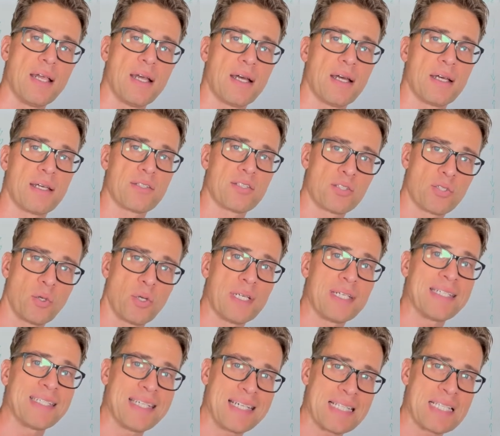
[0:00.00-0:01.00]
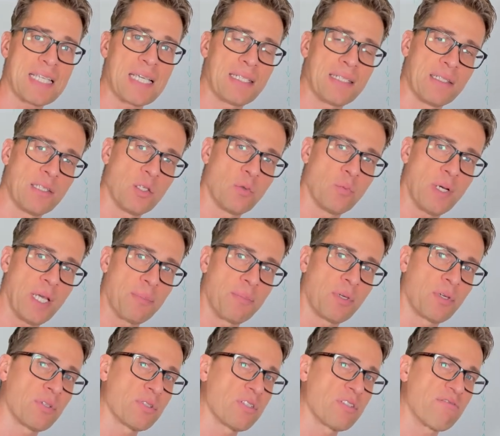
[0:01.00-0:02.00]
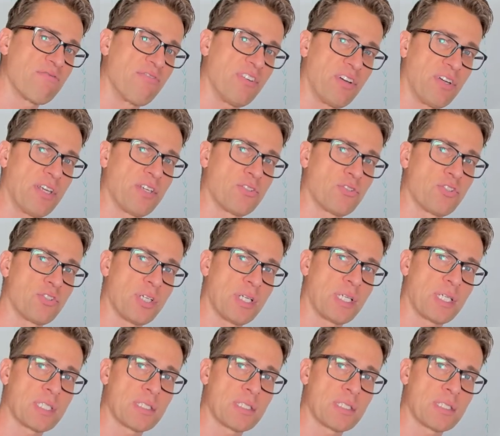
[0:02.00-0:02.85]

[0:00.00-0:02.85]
uh, soy does get in the way because it's very estrogenic.